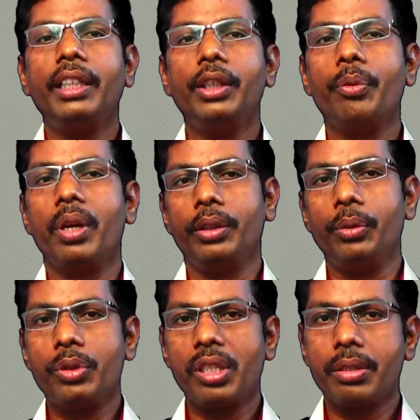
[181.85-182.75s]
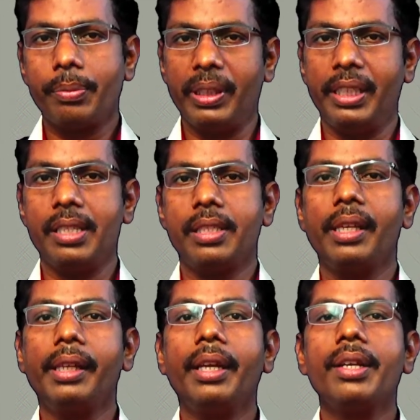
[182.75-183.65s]
your users with a
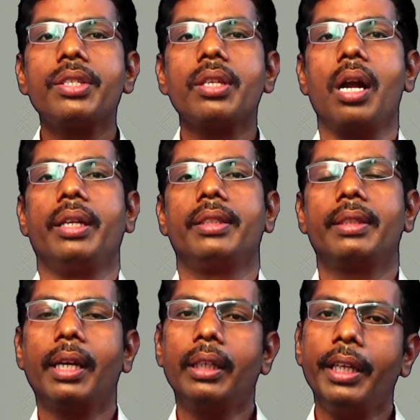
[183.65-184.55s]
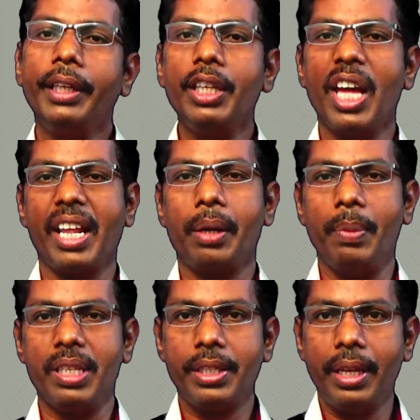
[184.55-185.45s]
serious and threatening error
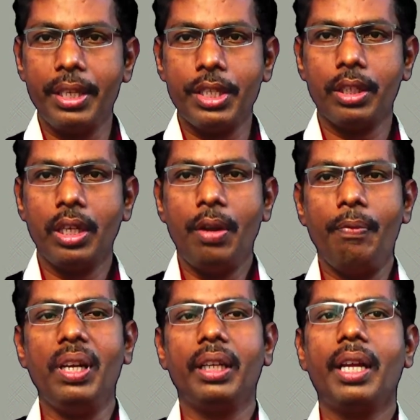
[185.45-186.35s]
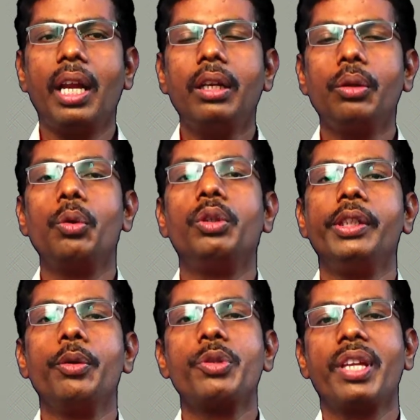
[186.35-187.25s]
message will kill good
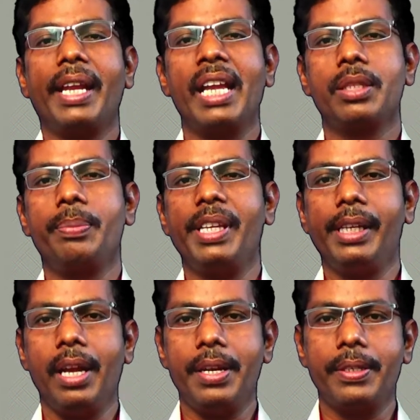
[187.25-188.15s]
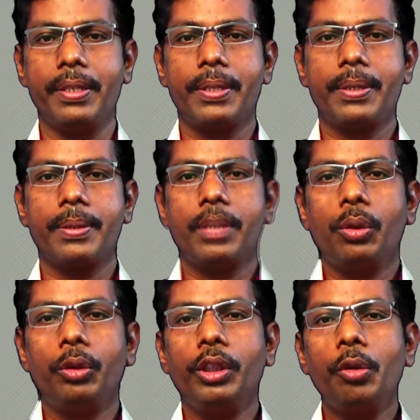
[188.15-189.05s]
user experience.
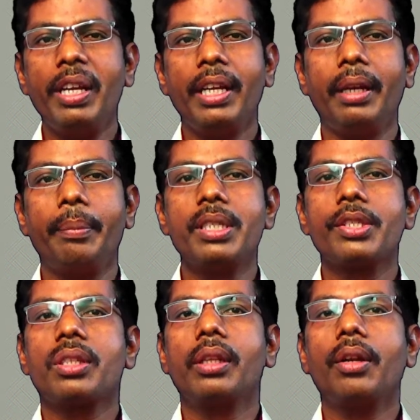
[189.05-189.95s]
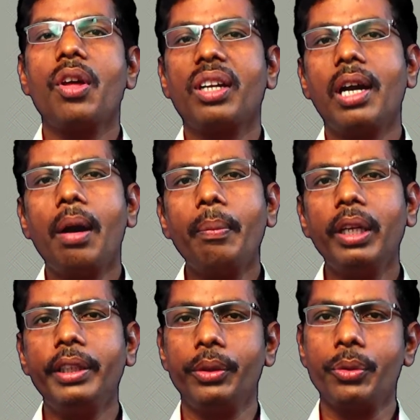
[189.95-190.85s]
So UI elements that are
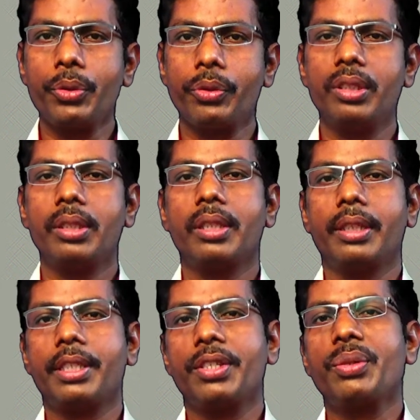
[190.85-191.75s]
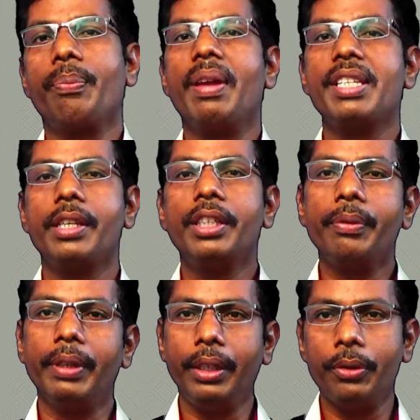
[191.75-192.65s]
commonly used such as message
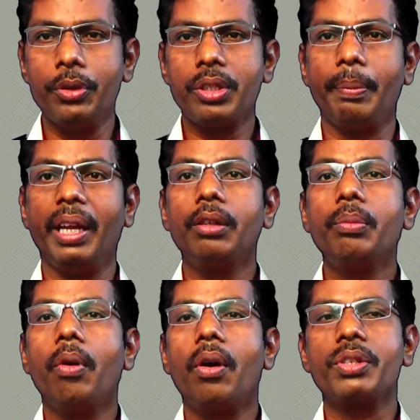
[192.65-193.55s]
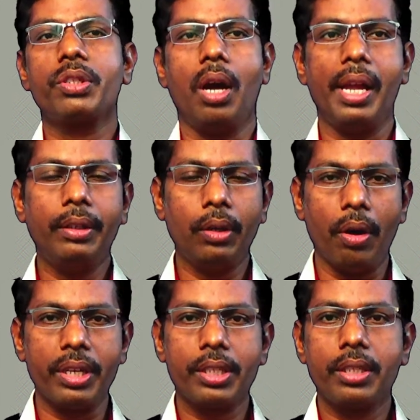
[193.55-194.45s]
windows, menu bars,
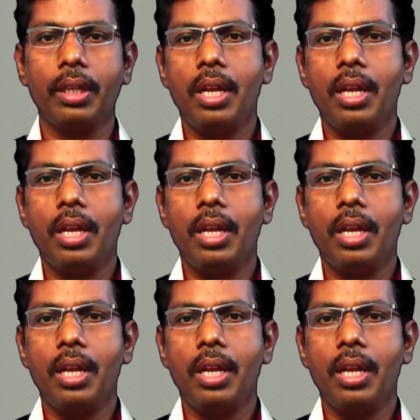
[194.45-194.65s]
icons,